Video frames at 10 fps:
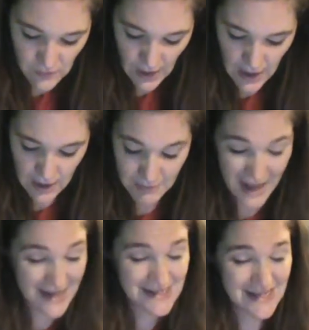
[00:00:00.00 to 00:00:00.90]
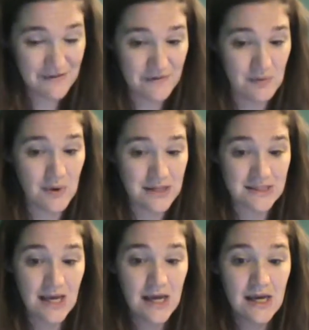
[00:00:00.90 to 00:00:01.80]
And if it
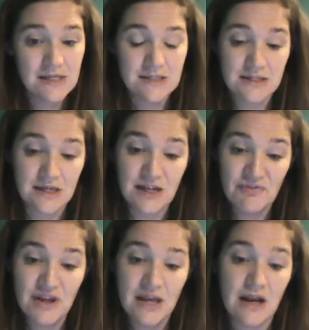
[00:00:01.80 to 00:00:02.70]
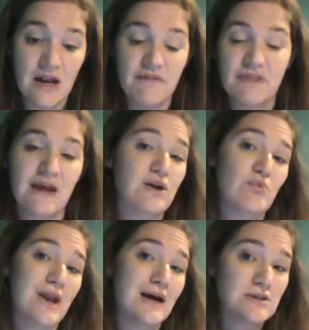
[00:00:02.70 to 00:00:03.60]
was significant enough, they
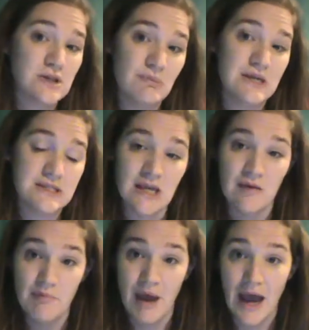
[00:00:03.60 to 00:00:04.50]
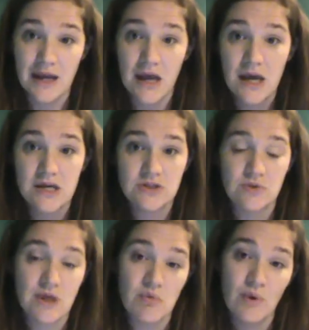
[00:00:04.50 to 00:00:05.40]
would actually be sent back.
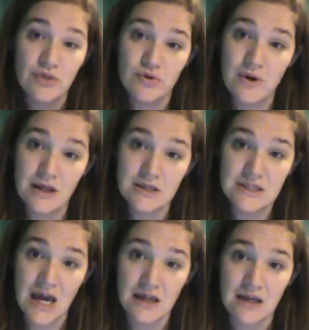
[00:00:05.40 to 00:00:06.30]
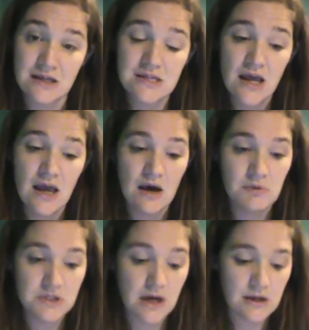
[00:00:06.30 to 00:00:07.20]
So they went through Ellis Island, and
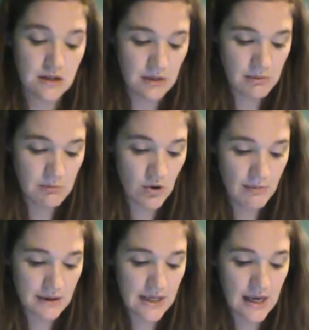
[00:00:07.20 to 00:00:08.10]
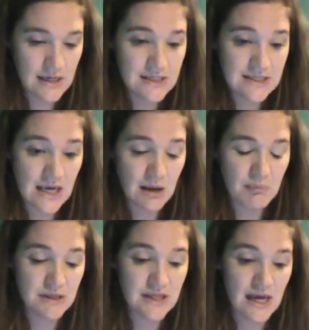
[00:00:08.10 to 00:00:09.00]
we'll talk a little bit more about that in a second,
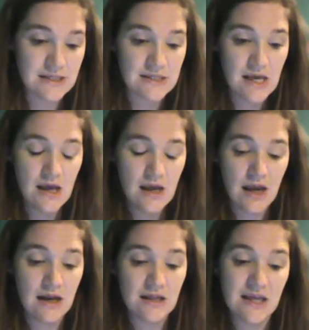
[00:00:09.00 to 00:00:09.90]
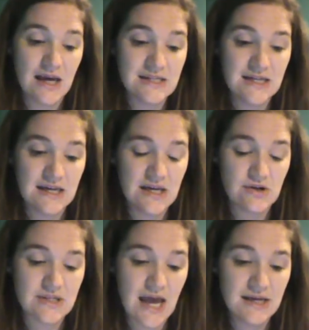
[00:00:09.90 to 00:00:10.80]
but that's kind of the idea here,
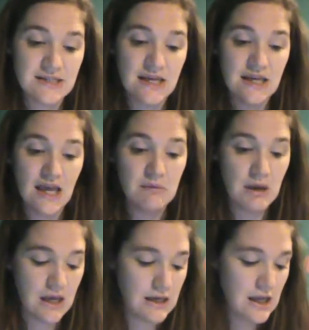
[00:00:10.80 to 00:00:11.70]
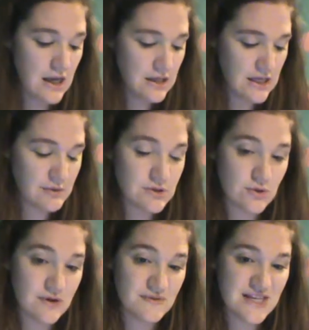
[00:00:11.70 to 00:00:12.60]
is as they came in, they were
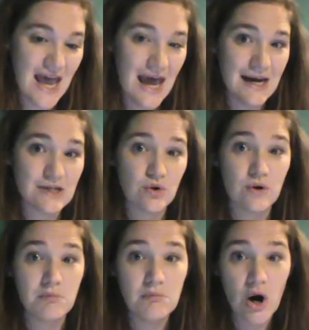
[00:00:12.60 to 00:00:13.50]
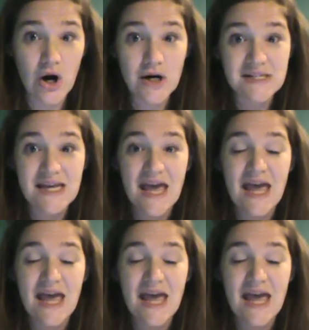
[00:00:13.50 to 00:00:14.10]
sort of tagged or marked,